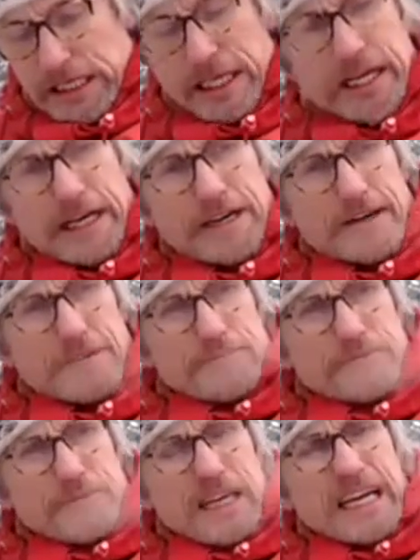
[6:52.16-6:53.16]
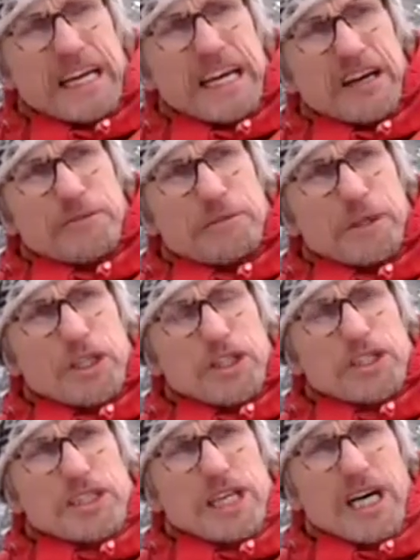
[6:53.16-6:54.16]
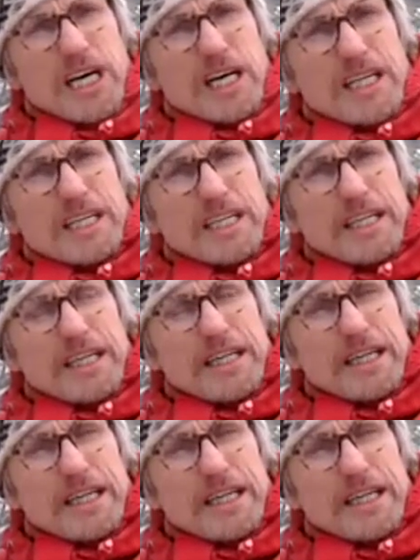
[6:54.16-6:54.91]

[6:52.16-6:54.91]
um, because I